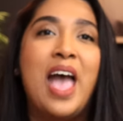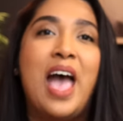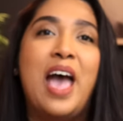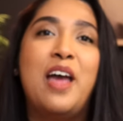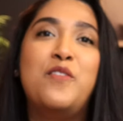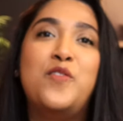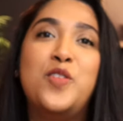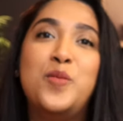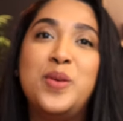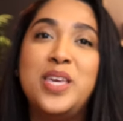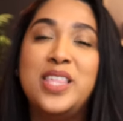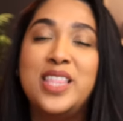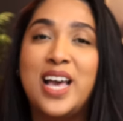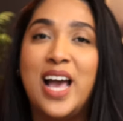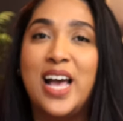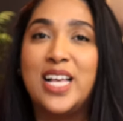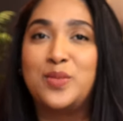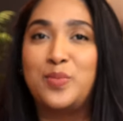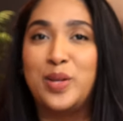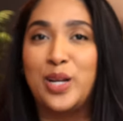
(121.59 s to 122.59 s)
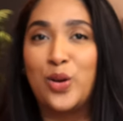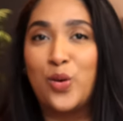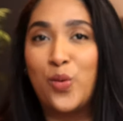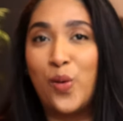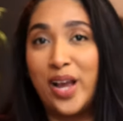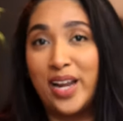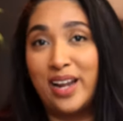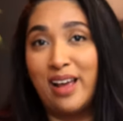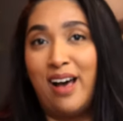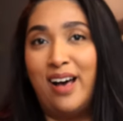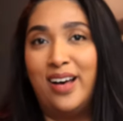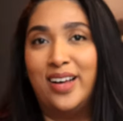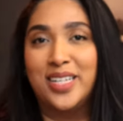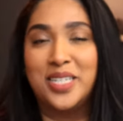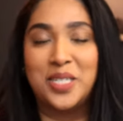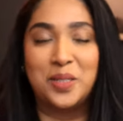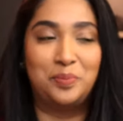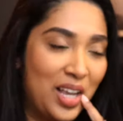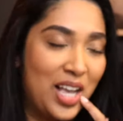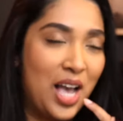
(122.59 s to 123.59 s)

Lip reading: And for me, that has been quite hard.